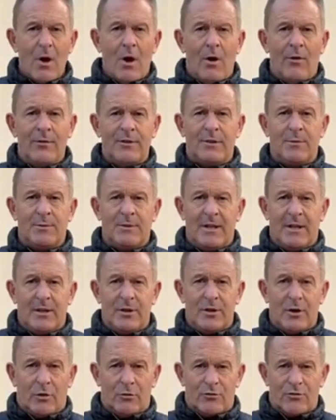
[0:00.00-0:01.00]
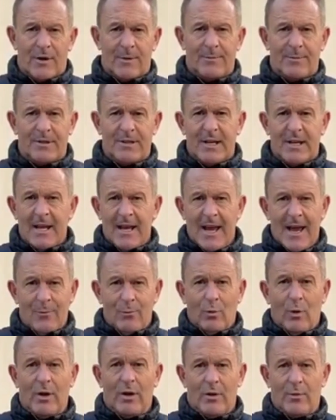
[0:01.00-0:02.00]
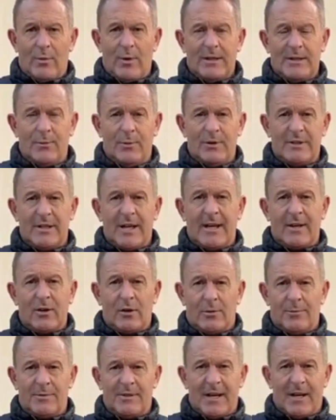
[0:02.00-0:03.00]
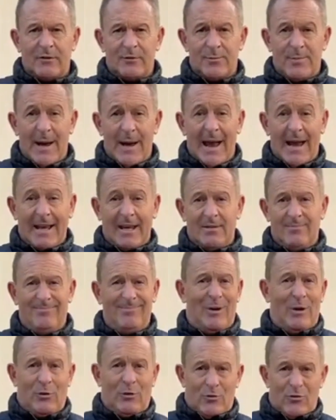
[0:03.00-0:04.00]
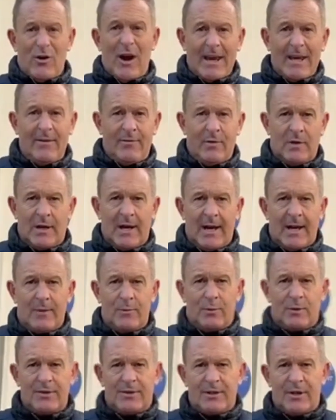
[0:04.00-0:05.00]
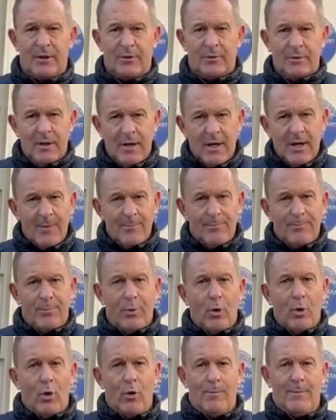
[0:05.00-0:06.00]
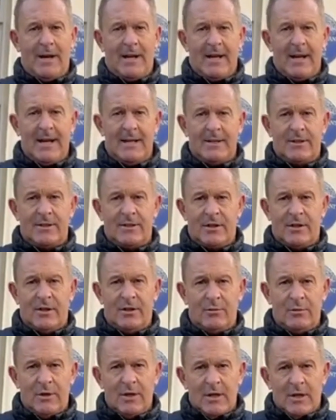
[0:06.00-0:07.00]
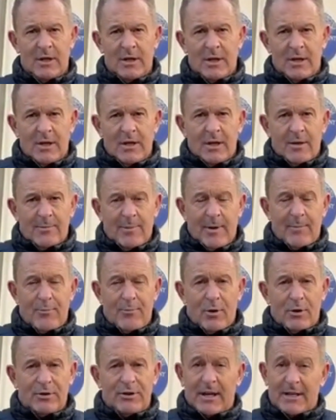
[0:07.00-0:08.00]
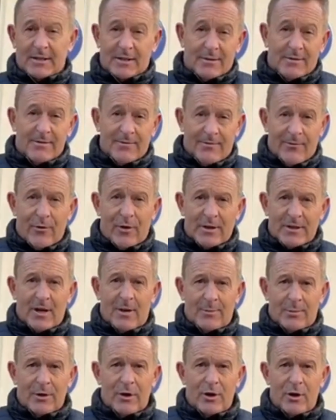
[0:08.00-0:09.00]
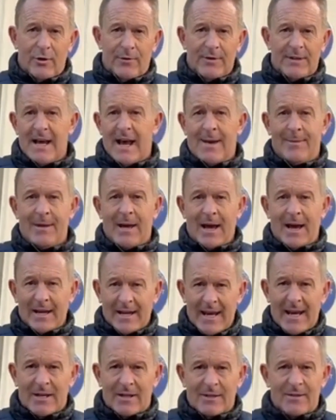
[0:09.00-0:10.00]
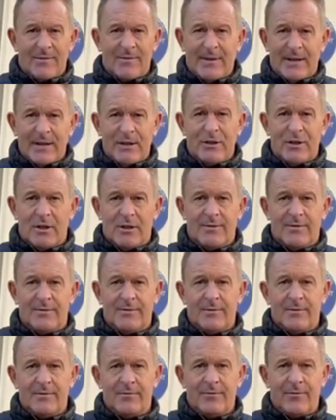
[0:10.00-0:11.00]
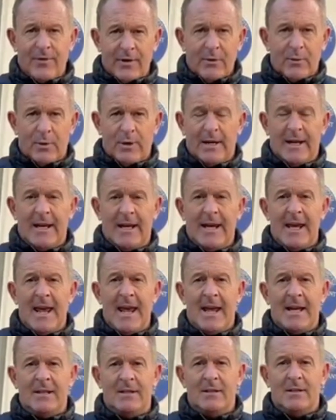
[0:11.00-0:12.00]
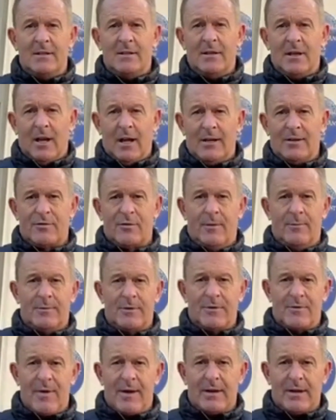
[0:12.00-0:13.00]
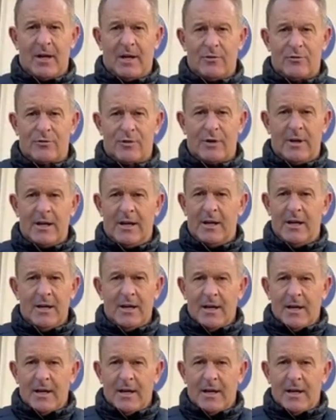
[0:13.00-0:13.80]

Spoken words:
obviously was in the doldrums, and one of the ways in which they got themselves back on track, if you like, was to pour money into big projects. For example, the Hoover Dam, that again has featured frequently in classrooms around the country,